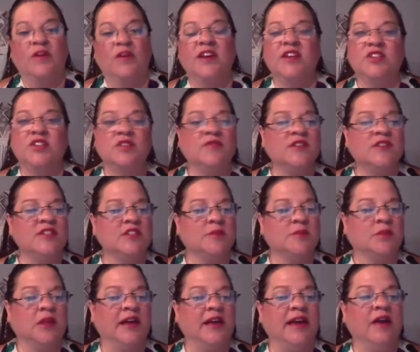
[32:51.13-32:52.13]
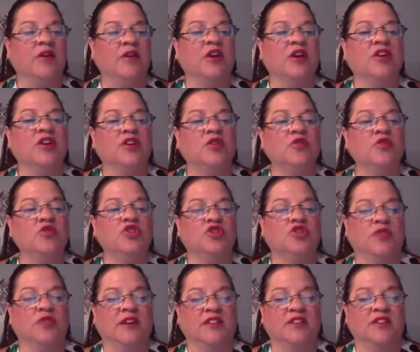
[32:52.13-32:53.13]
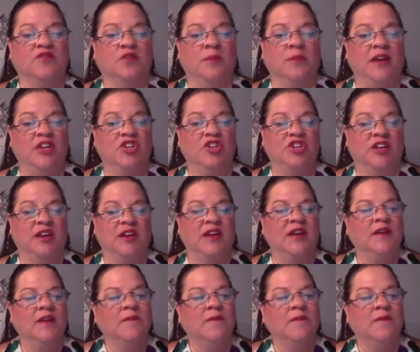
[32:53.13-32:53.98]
Each of us to play out a huge transformation.